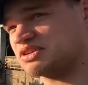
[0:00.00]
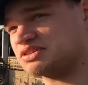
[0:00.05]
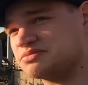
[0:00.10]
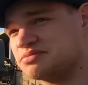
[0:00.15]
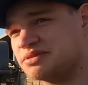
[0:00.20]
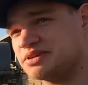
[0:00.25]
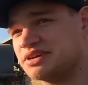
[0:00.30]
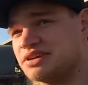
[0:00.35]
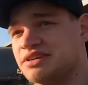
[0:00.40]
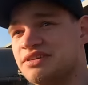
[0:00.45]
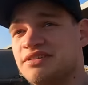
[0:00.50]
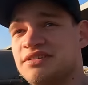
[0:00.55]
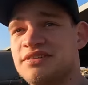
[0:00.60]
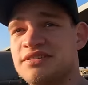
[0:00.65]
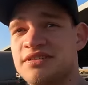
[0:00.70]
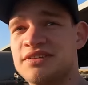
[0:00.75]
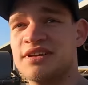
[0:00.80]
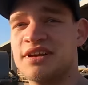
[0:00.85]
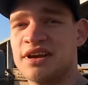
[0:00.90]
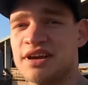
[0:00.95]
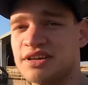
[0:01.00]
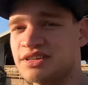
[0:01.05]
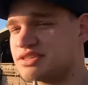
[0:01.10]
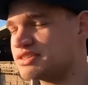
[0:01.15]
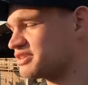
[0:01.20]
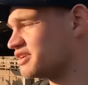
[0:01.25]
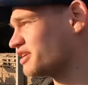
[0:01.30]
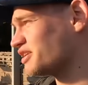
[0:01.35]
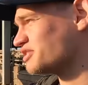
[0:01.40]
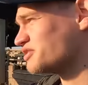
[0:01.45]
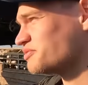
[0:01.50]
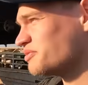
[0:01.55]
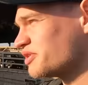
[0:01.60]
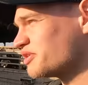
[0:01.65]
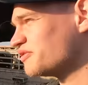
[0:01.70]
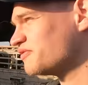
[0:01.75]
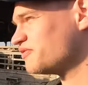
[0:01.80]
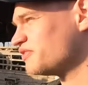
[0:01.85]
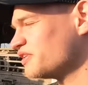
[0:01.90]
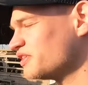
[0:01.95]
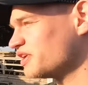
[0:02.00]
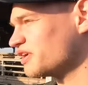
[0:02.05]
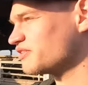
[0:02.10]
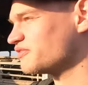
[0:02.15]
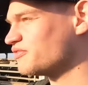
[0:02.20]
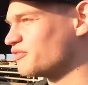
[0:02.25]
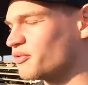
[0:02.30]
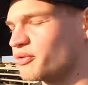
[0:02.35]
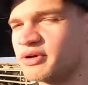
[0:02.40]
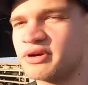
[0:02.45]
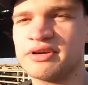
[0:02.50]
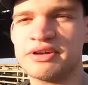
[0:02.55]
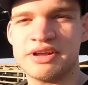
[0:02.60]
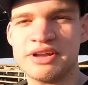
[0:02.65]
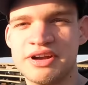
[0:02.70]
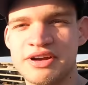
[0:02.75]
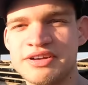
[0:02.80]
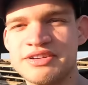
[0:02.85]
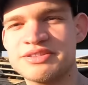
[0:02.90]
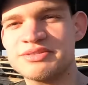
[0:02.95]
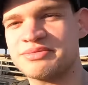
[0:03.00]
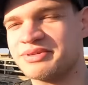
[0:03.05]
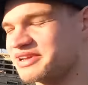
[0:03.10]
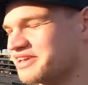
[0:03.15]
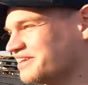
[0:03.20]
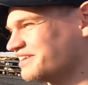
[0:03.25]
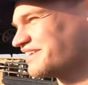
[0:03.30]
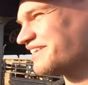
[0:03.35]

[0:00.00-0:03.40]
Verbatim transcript: That's pretty good. I guess I guess we could fit like four in ours, but.